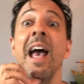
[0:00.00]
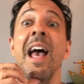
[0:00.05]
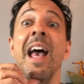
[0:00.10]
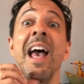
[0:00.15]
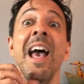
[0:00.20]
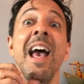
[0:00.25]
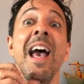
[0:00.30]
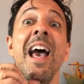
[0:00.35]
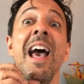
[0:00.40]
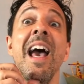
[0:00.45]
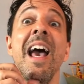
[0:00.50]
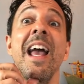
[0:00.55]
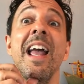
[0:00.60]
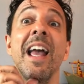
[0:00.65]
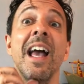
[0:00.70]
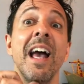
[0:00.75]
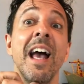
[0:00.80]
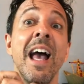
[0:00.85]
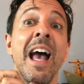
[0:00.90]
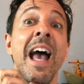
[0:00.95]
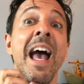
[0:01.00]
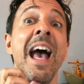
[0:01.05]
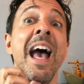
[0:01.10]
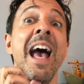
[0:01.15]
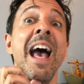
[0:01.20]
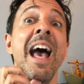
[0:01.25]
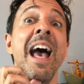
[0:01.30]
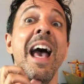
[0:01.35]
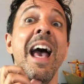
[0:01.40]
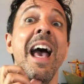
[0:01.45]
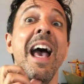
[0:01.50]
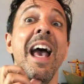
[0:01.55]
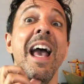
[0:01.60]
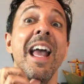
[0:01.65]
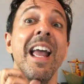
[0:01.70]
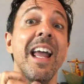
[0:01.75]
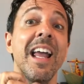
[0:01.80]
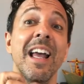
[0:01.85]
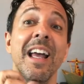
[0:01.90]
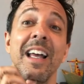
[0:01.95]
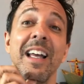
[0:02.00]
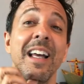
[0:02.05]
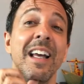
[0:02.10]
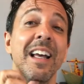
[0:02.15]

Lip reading: hey, hey,